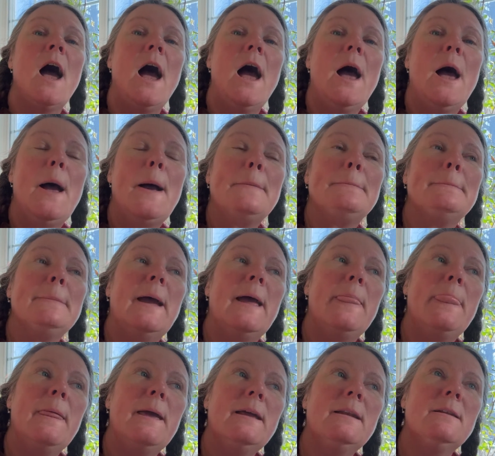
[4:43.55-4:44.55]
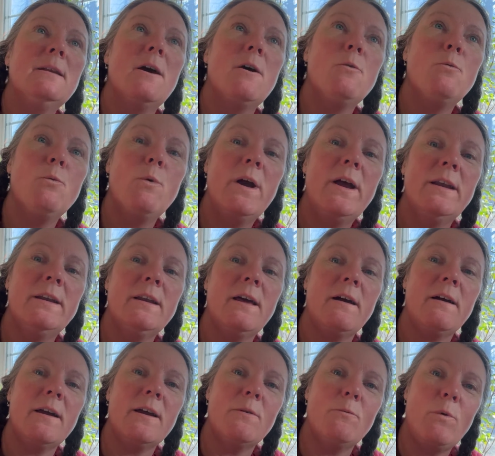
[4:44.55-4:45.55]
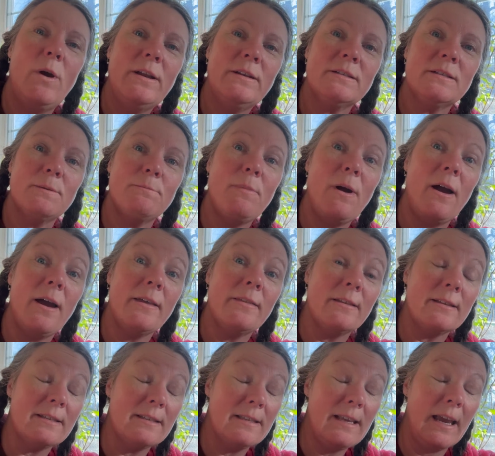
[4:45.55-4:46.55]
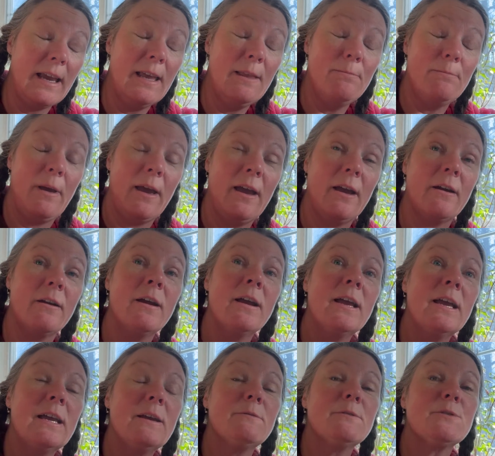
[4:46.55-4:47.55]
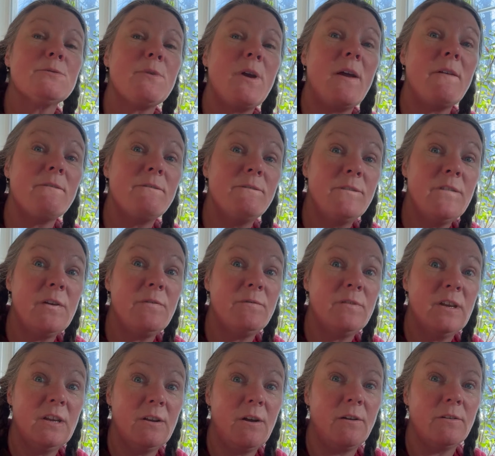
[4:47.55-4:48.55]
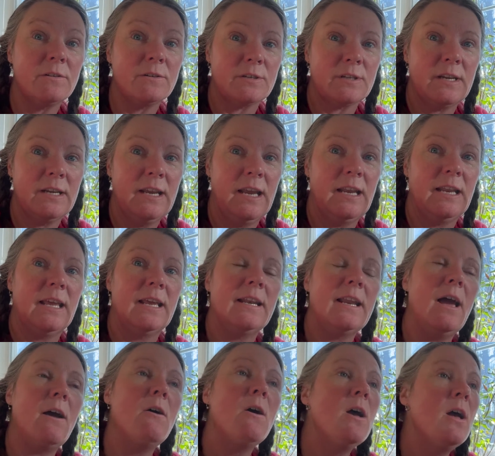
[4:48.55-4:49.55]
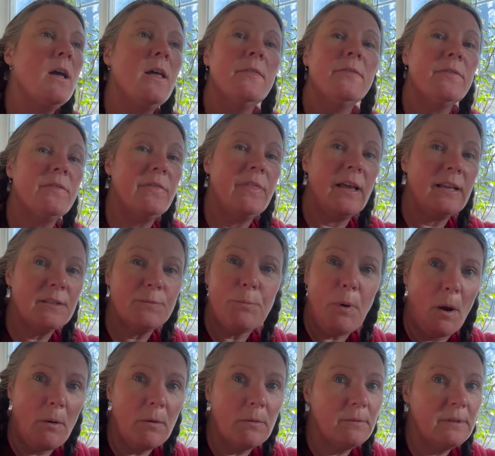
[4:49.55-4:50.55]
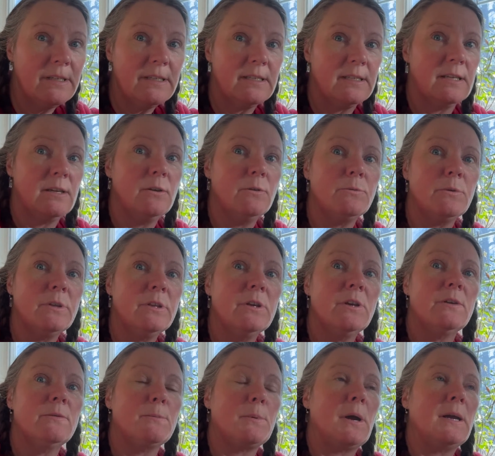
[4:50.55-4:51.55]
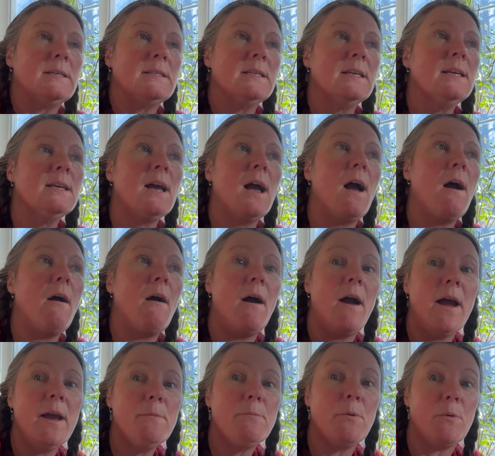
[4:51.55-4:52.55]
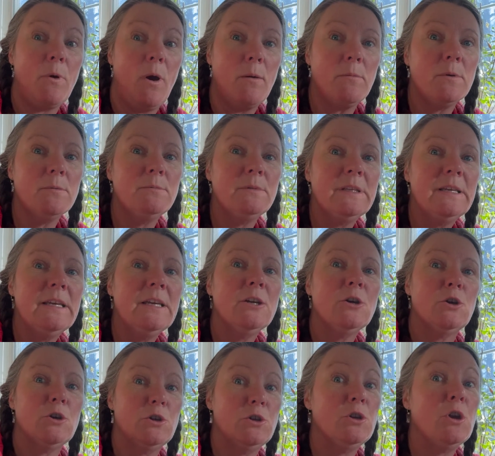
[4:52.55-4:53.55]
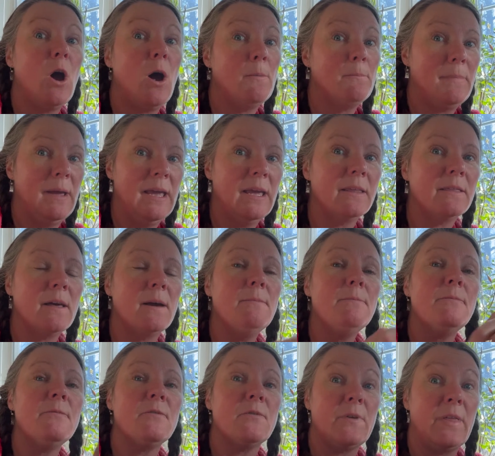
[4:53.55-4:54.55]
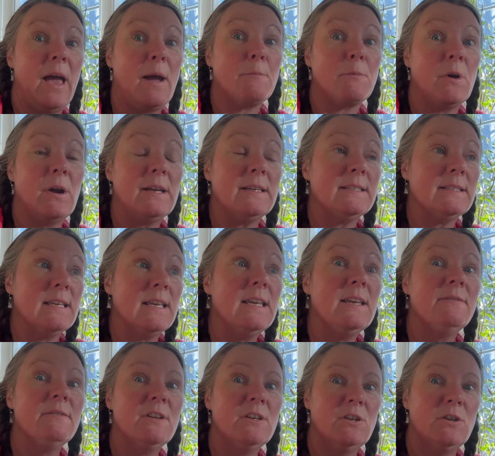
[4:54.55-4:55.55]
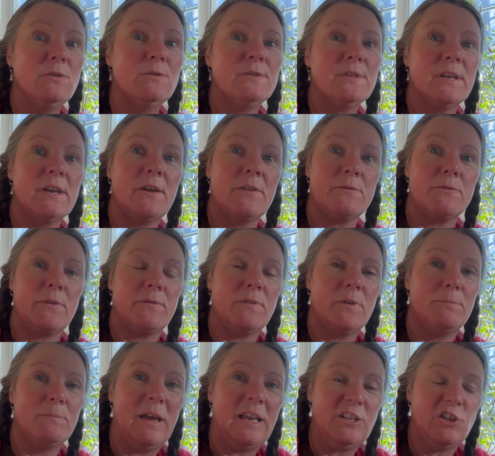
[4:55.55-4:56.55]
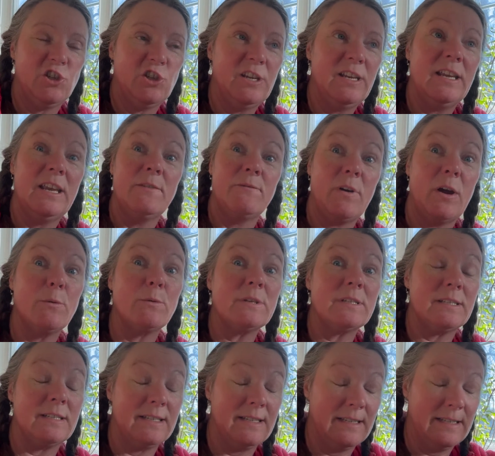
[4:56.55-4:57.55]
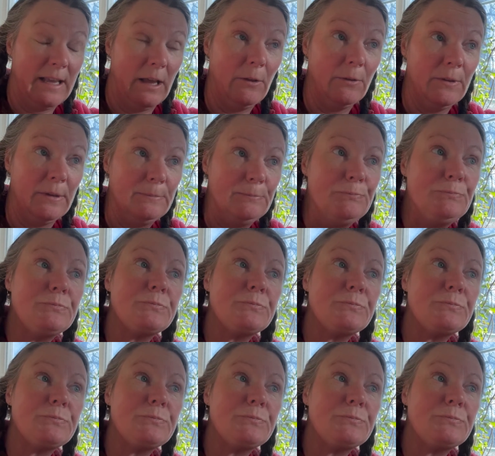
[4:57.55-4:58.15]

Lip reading: And then when I went to buy the second pair, it was around $50 Canadian. Now, that's probably still really good pricing. I probably could not make them for that price, even using a thrifted bed sheet if I was to sell them.